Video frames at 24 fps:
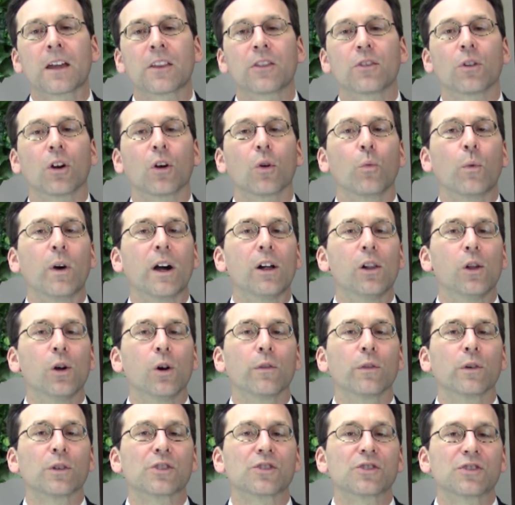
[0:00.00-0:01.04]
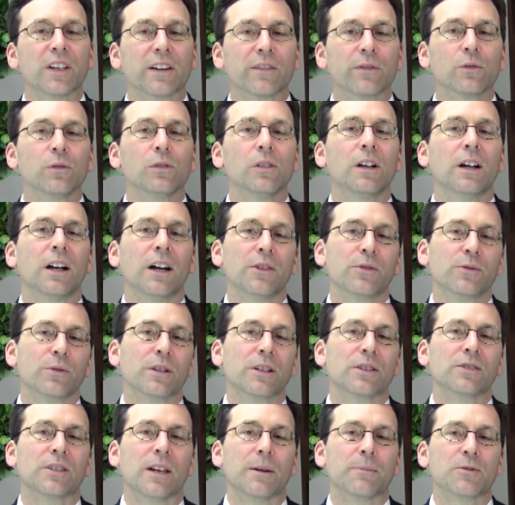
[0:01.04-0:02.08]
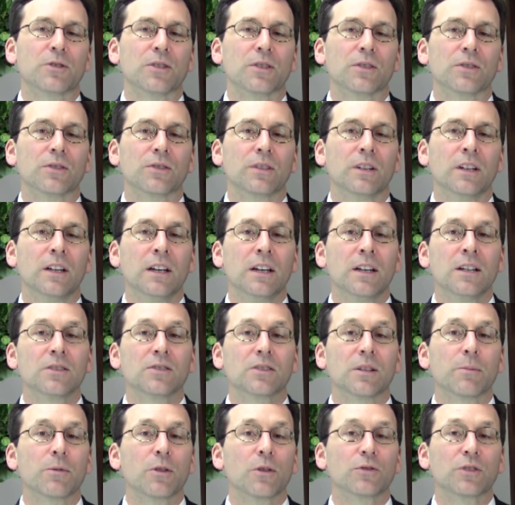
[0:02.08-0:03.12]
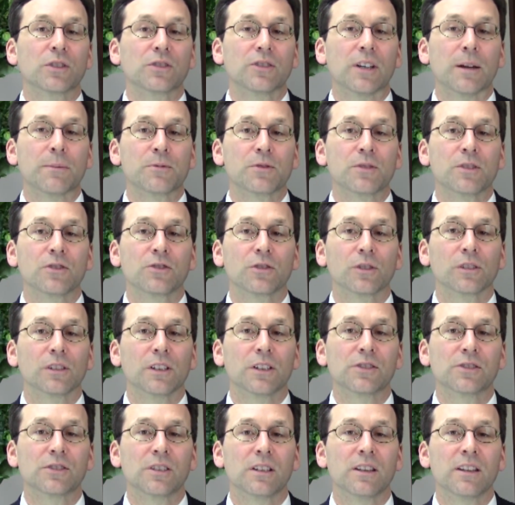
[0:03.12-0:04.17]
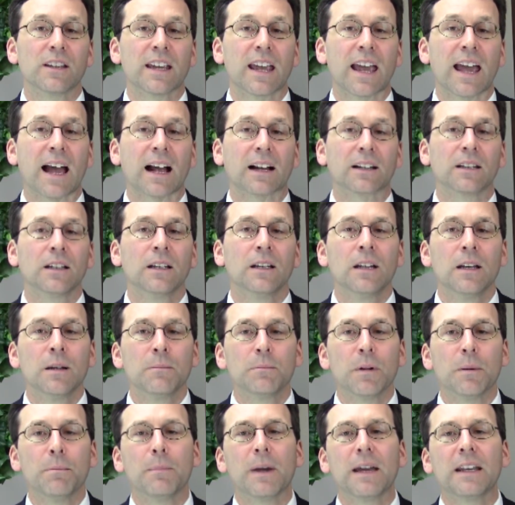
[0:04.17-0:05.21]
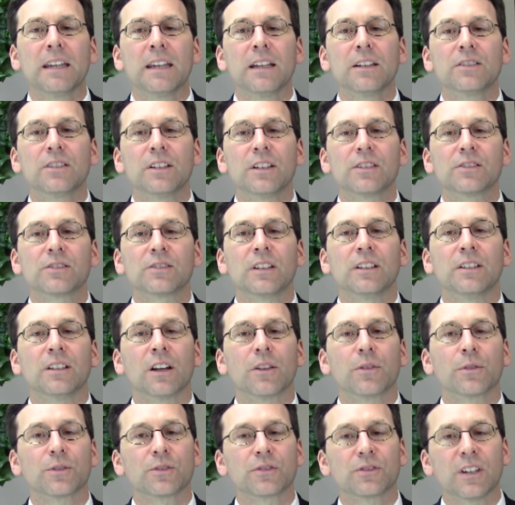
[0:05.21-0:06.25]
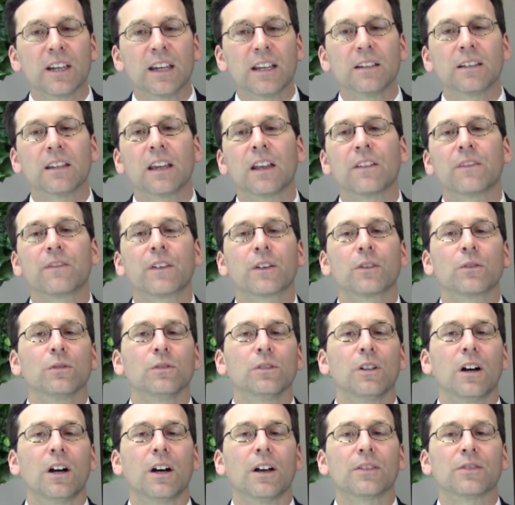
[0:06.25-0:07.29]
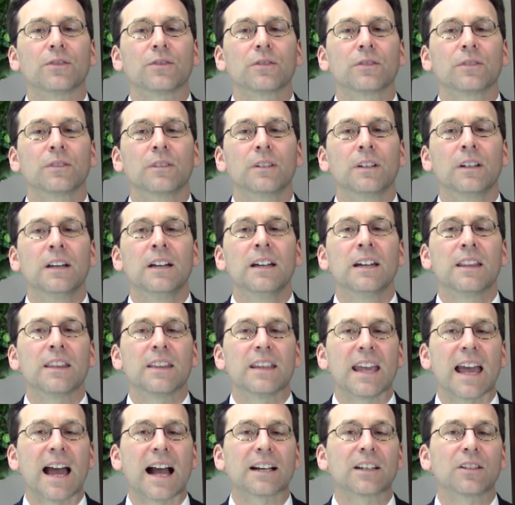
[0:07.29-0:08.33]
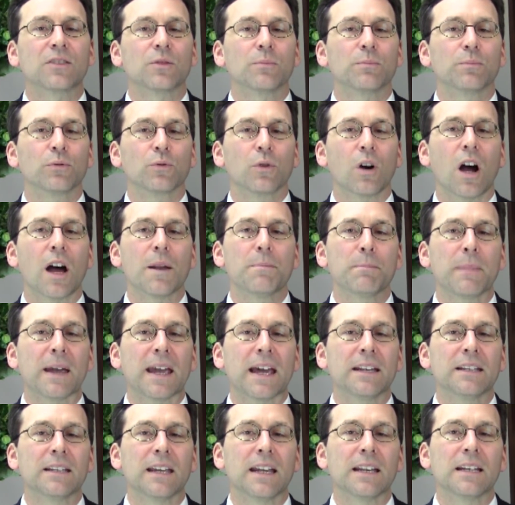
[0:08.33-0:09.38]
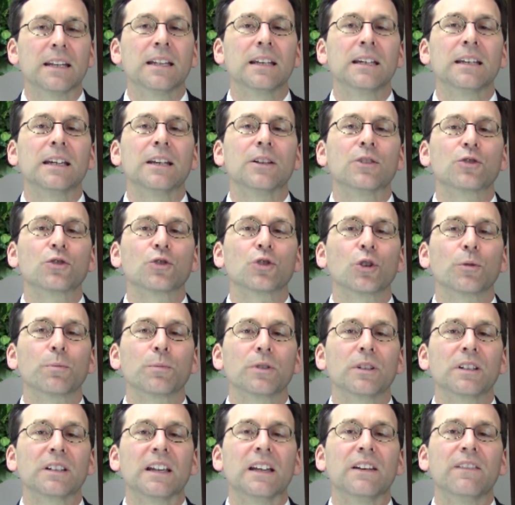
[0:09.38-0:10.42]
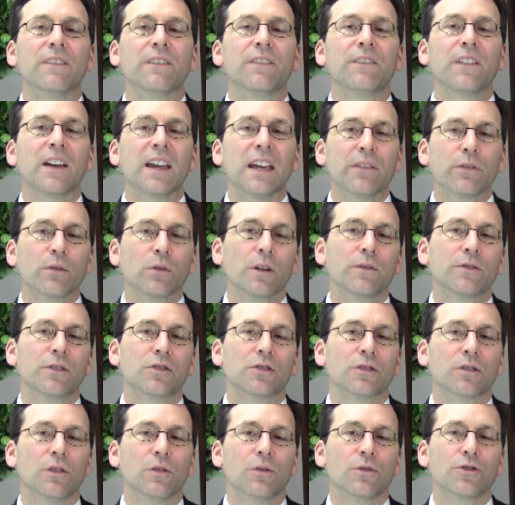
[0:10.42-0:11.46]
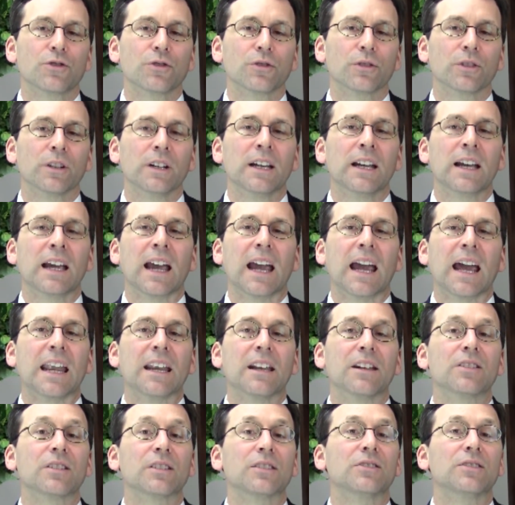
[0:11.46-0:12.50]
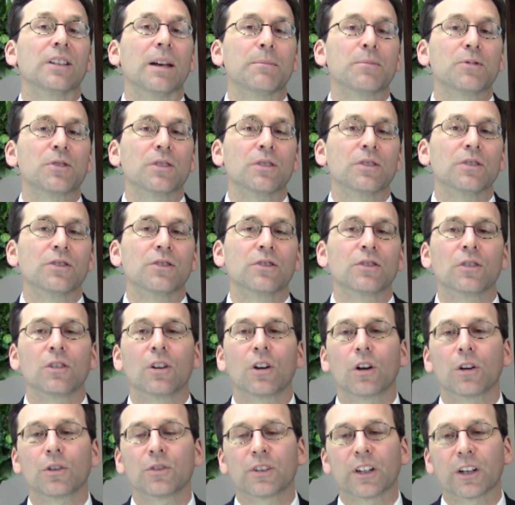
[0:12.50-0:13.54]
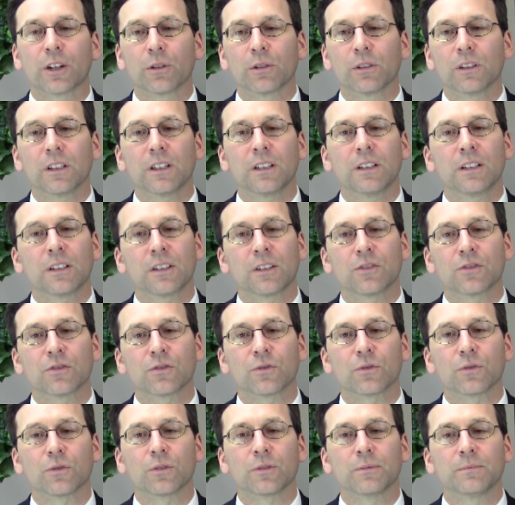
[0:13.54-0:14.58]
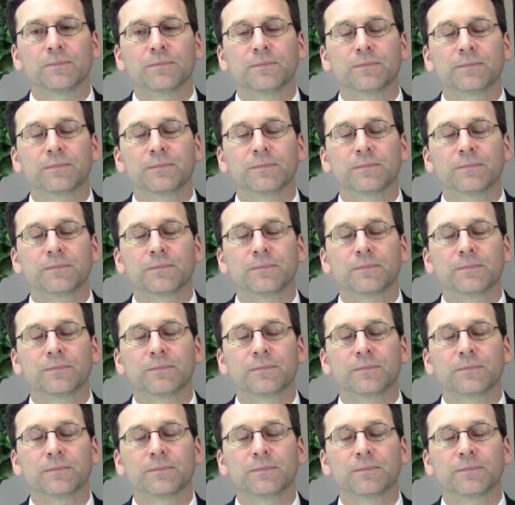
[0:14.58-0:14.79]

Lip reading: There are well over several hundred exemptions. Some of those exemptions are listed in the Act, but many exist in other state and federal laws. The Act is a broad mandate interpreted in favor of disclosure, and its exemptions are narrowly construed.